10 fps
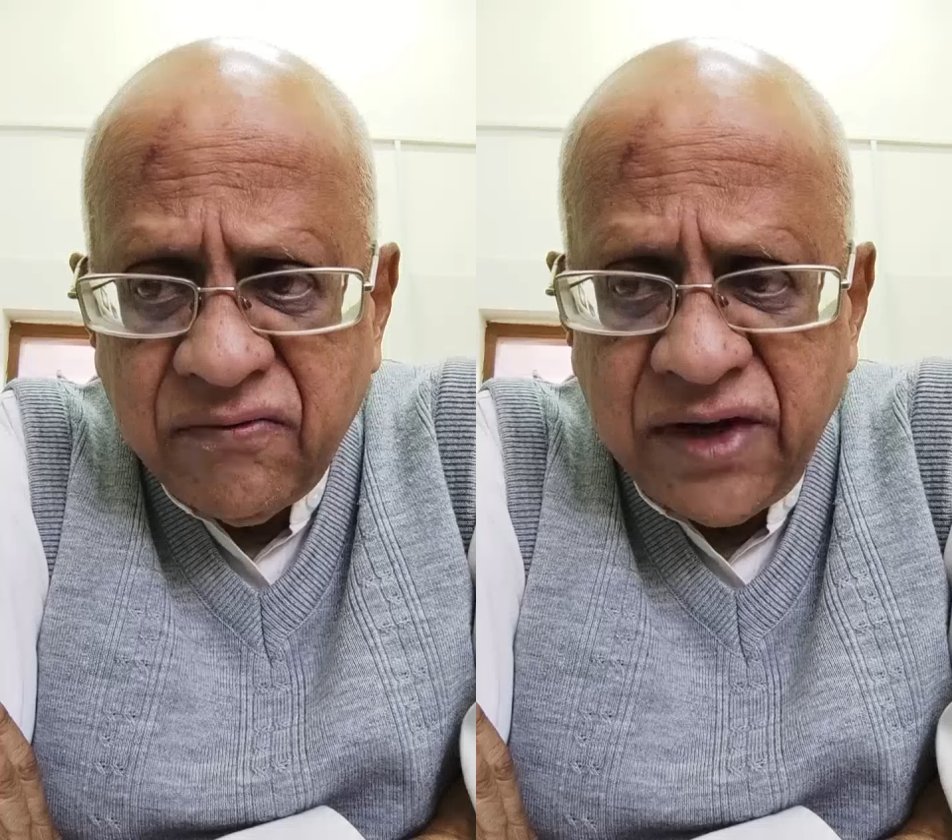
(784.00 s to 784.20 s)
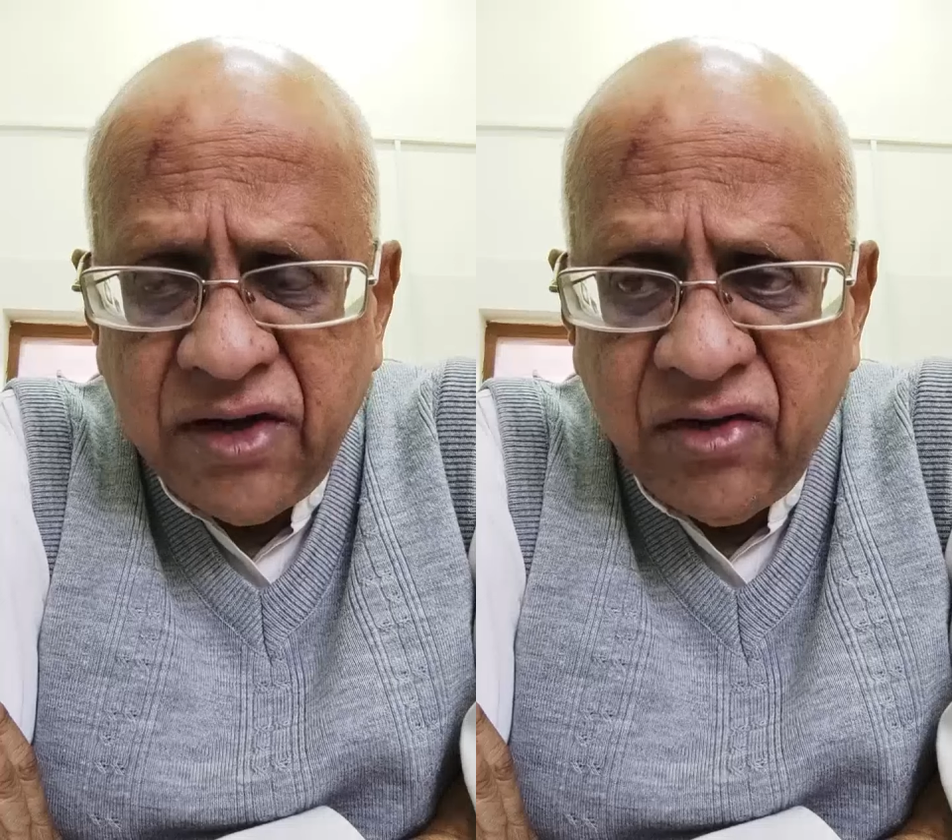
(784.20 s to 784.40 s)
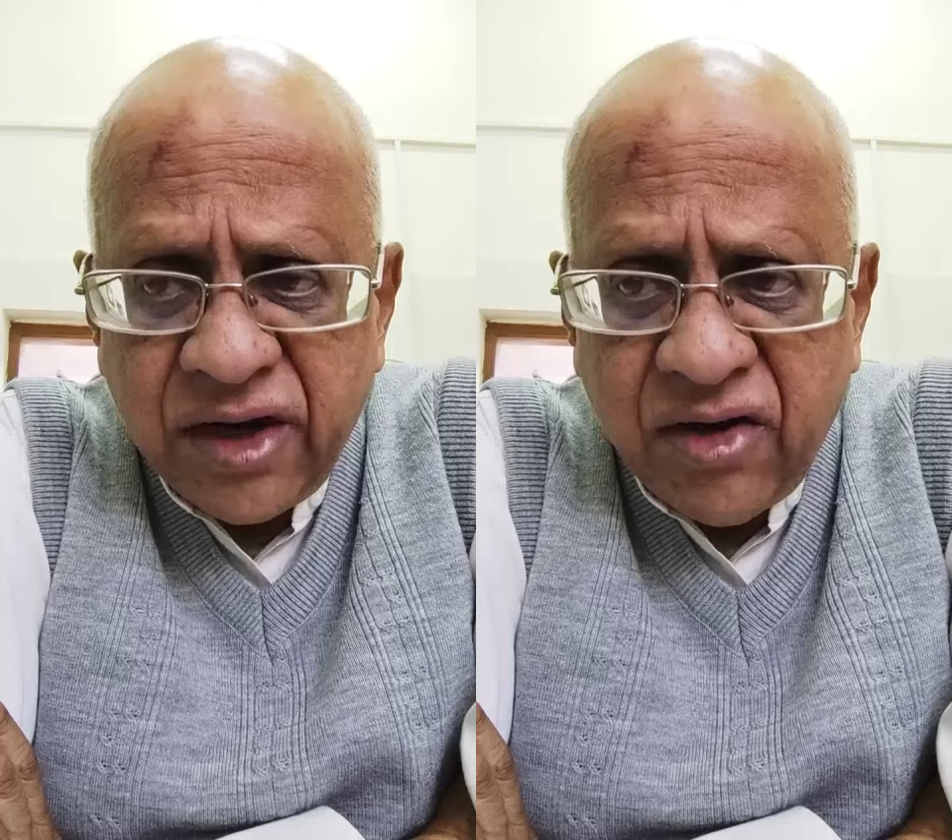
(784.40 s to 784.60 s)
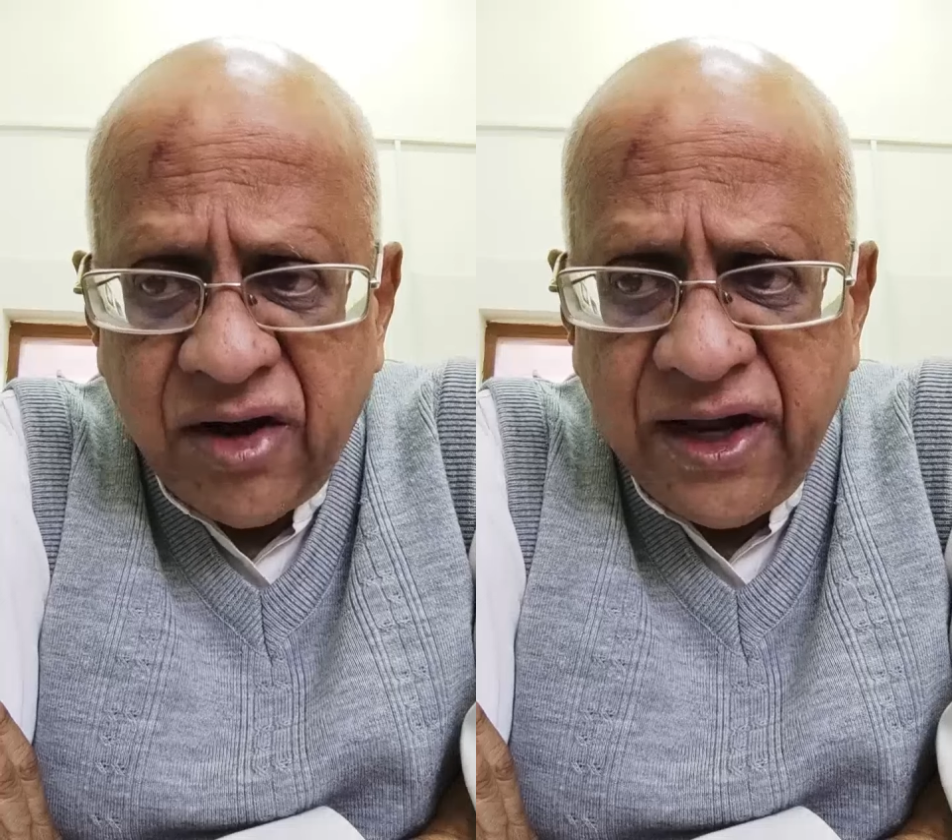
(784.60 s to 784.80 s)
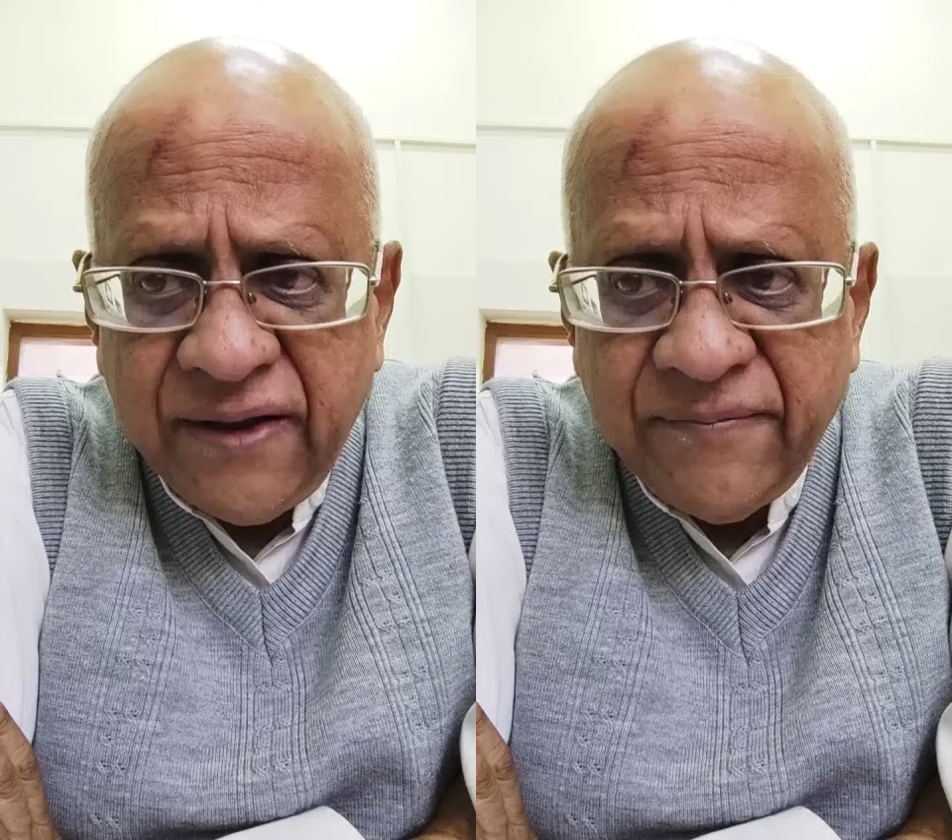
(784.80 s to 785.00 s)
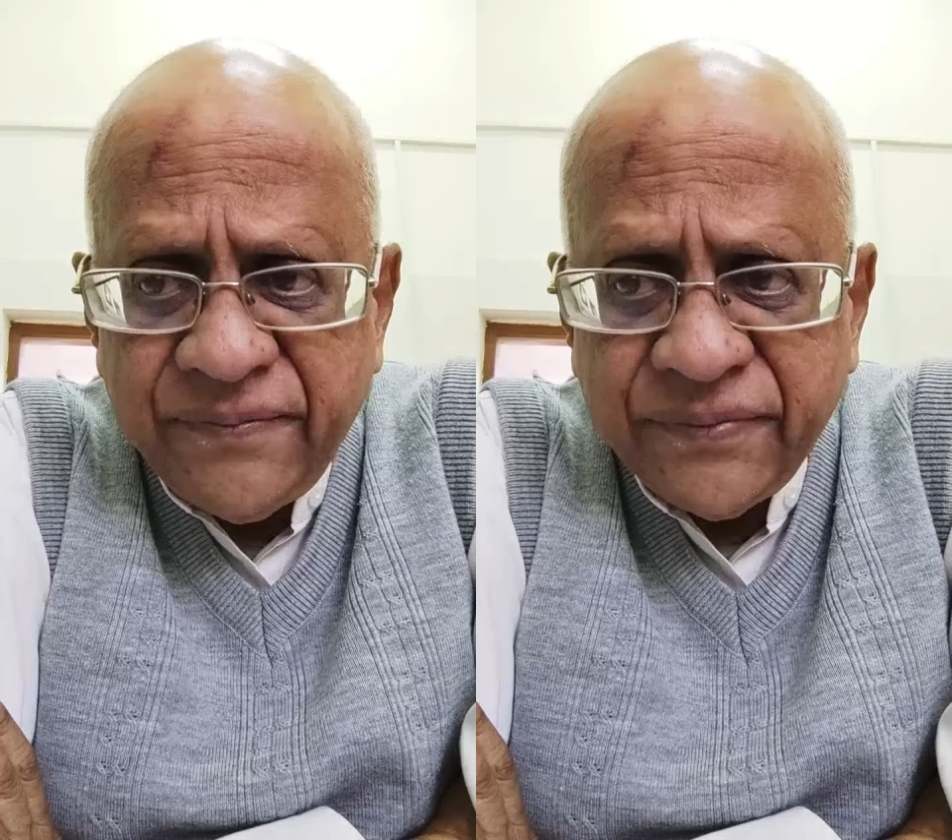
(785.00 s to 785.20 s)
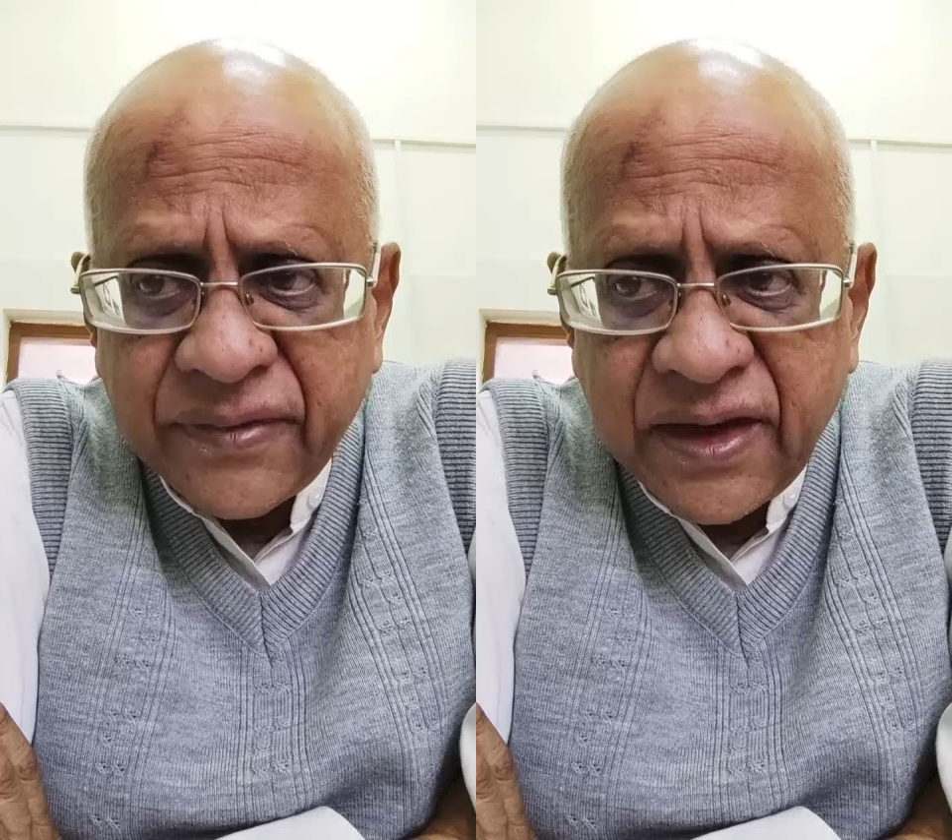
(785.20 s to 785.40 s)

video recording,